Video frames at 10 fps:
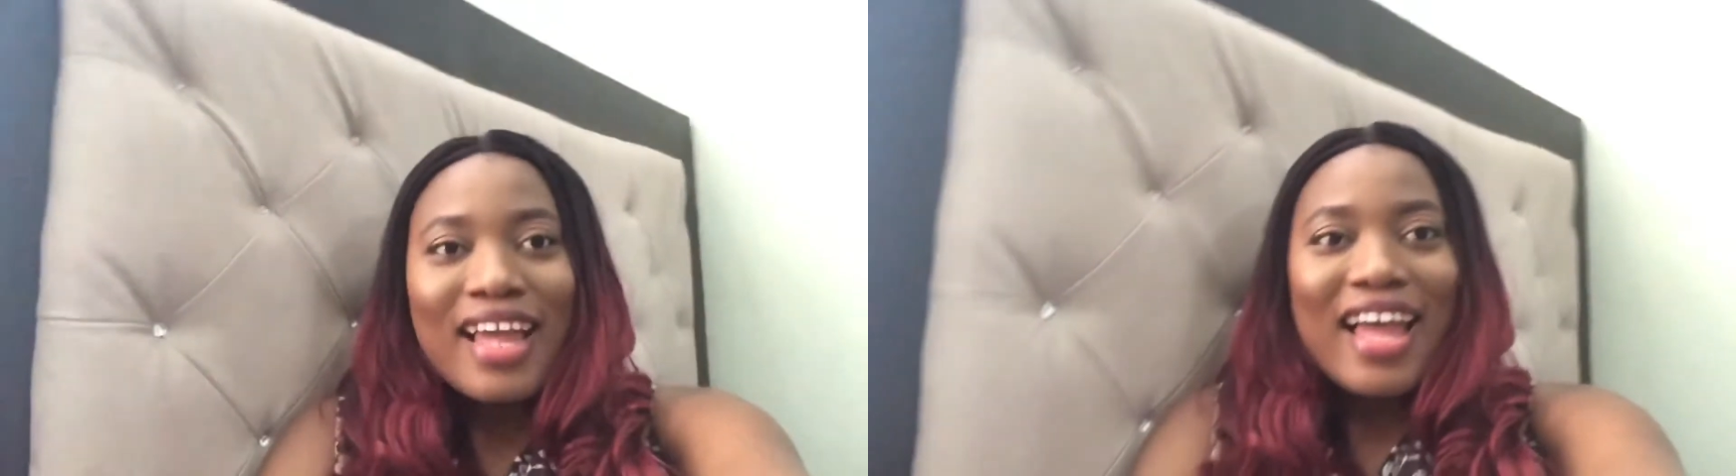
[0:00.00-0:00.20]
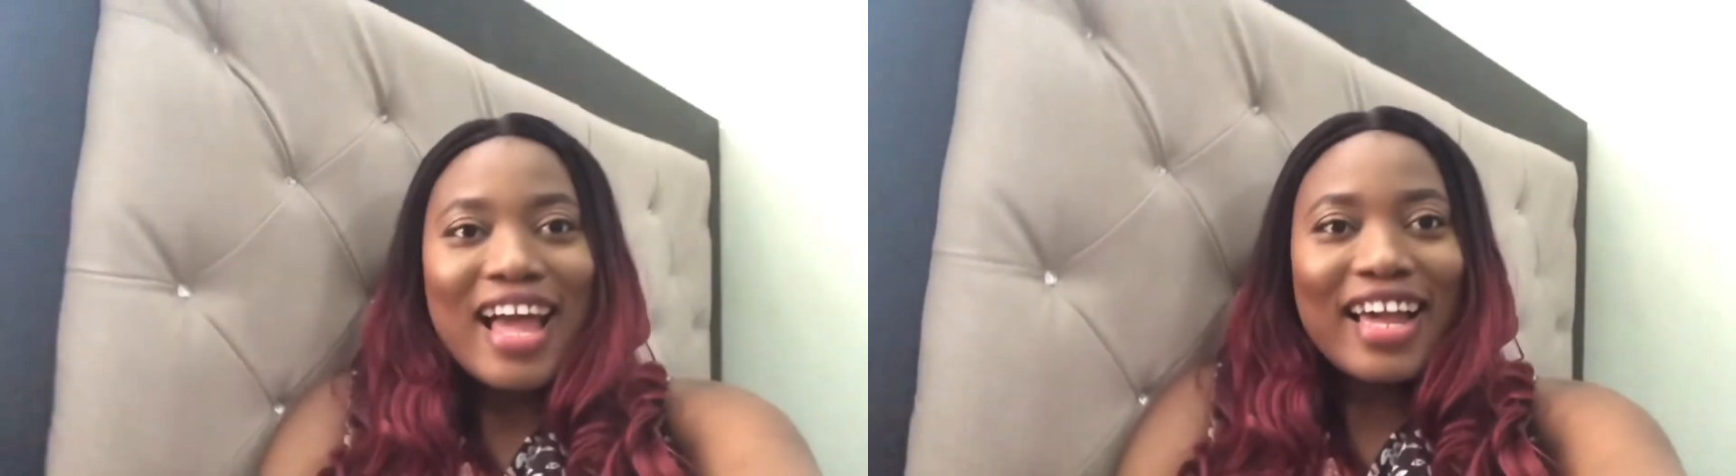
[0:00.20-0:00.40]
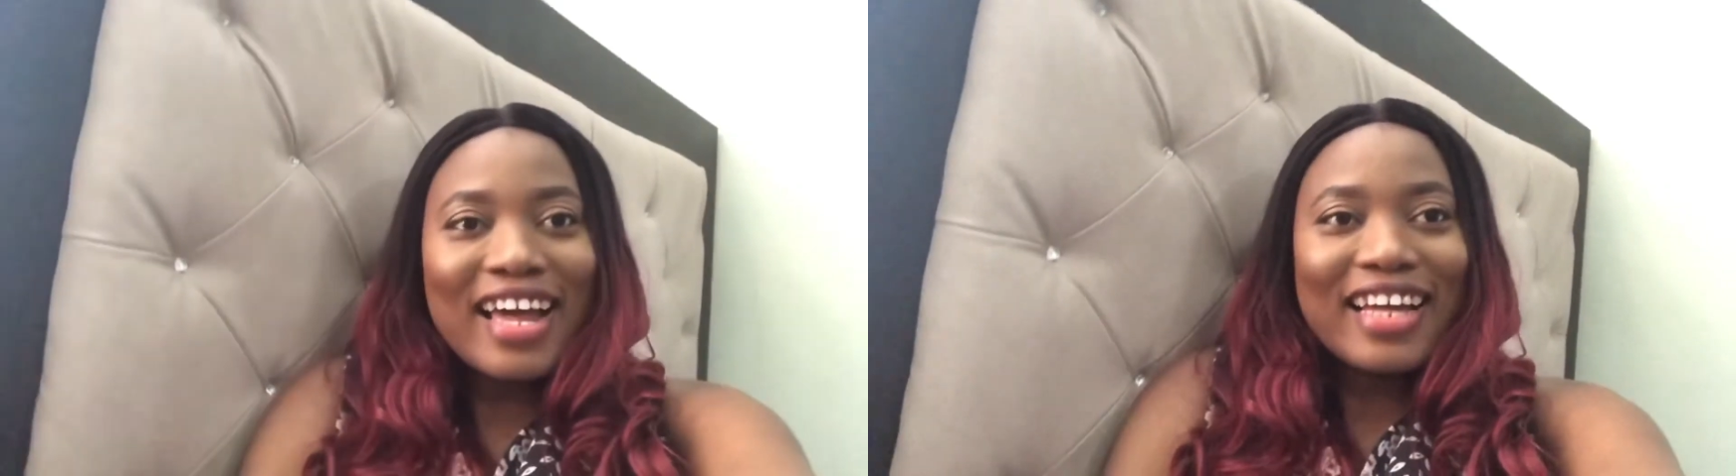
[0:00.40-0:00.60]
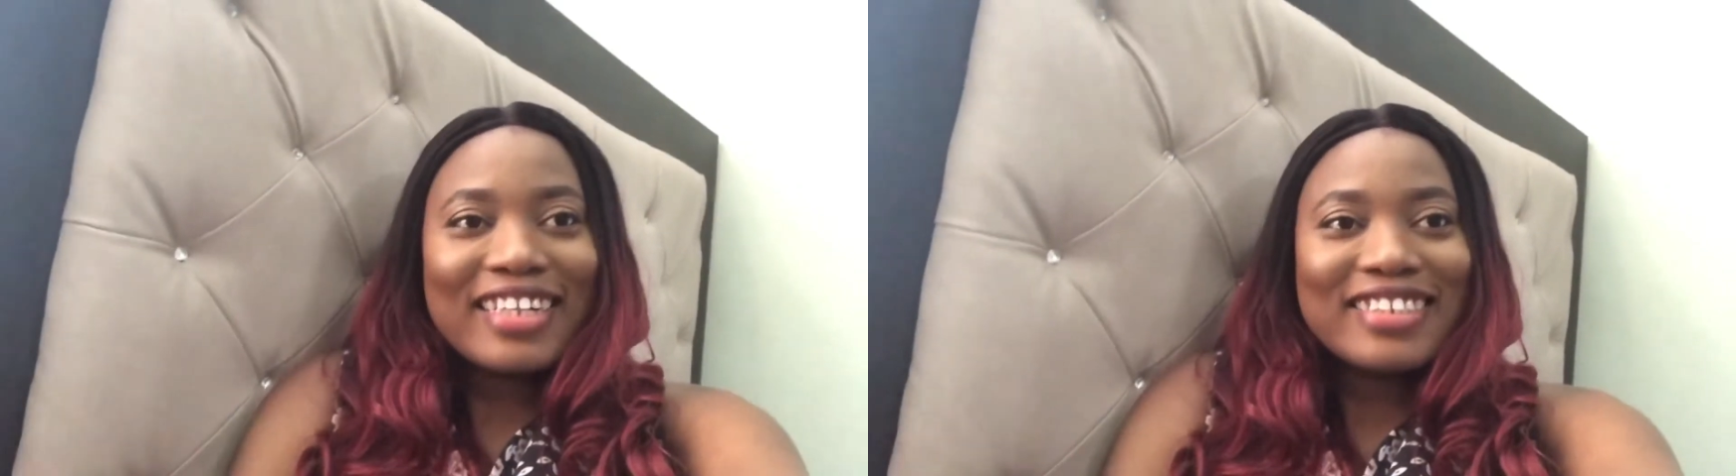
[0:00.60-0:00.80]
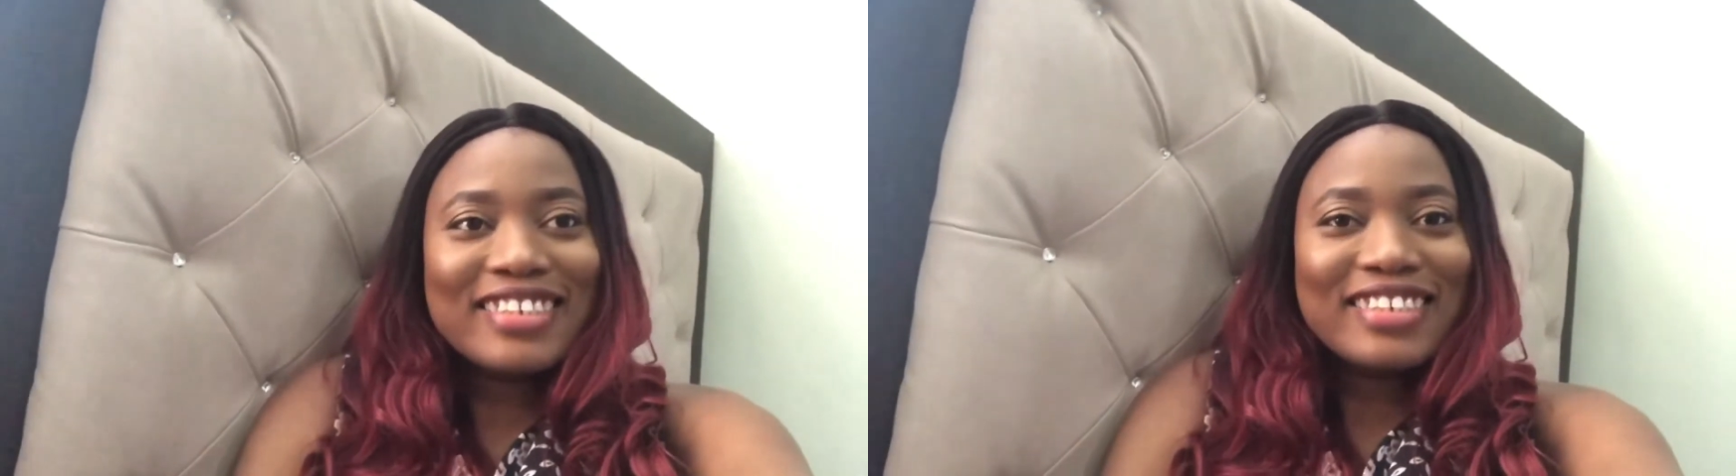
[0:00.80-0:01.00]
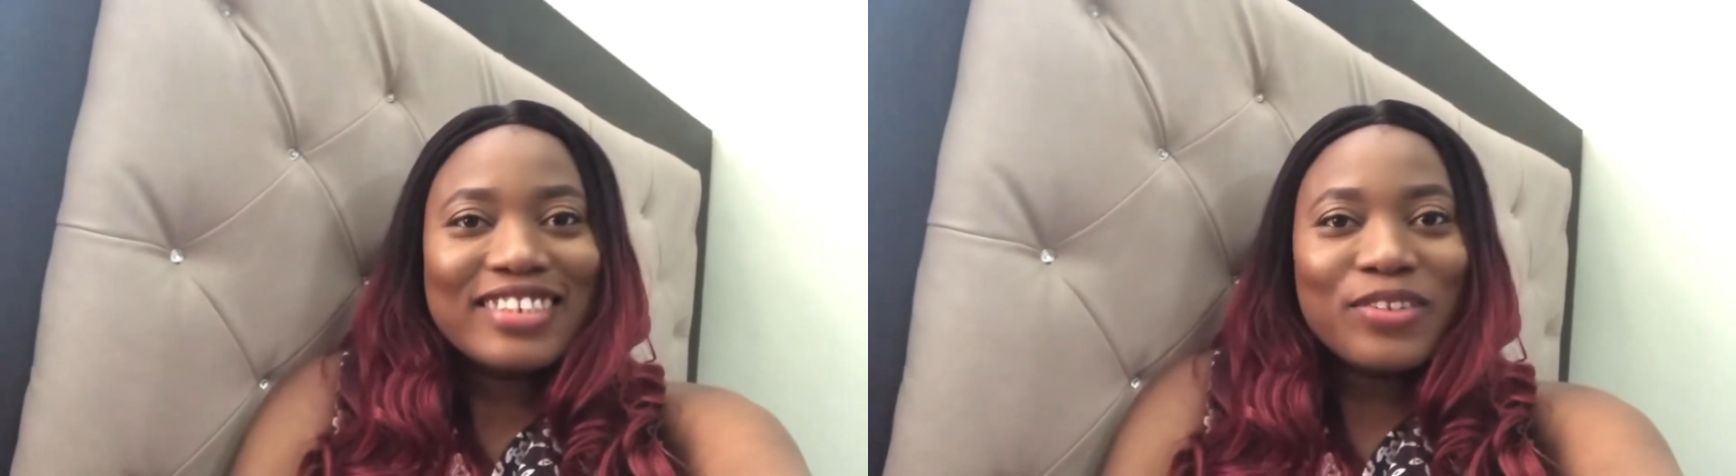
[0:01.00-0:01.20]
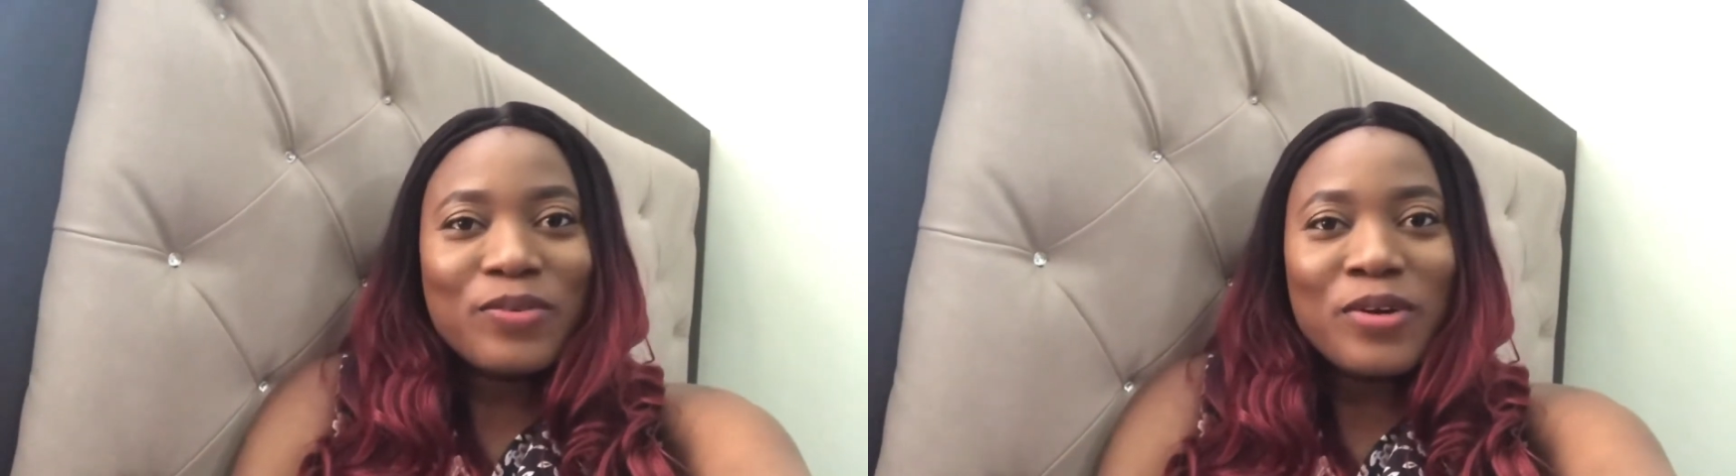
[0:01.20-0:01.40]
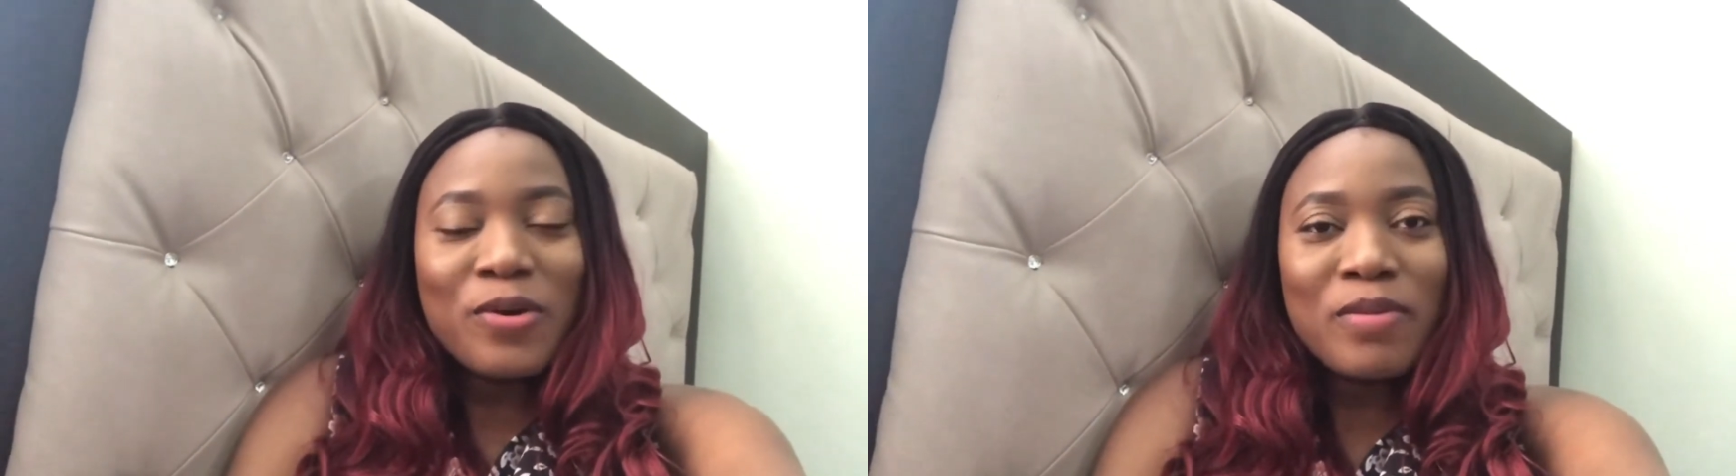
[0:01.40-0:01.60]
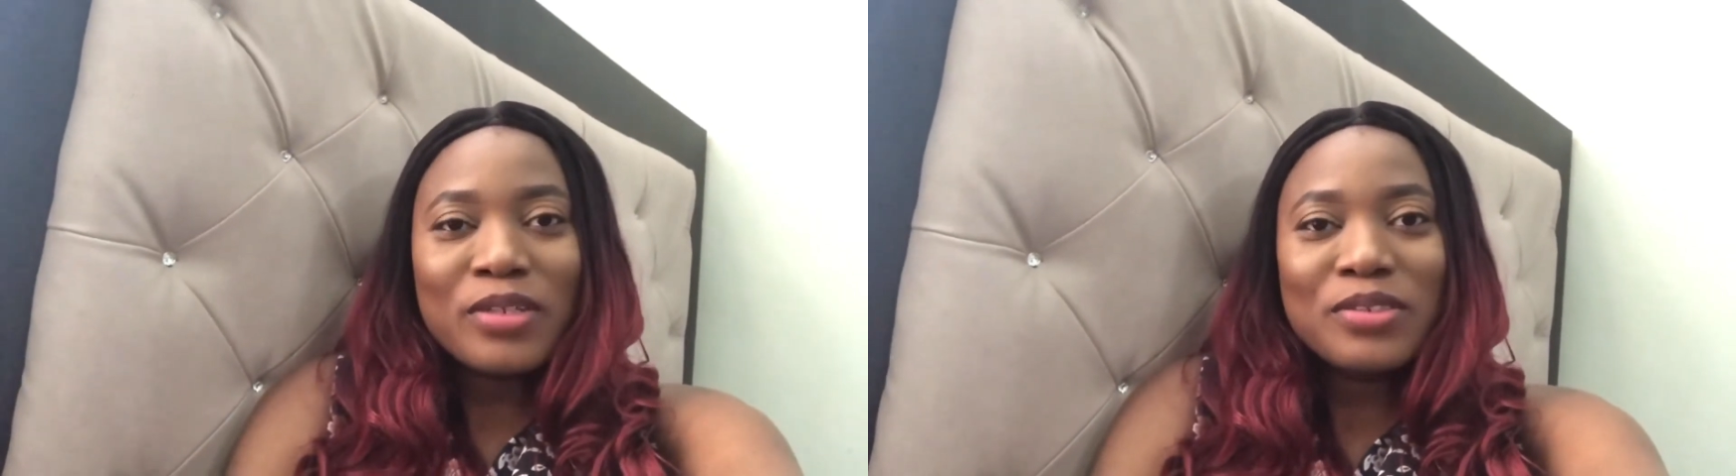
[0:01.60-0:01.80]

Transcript: Hi guys, so welcome back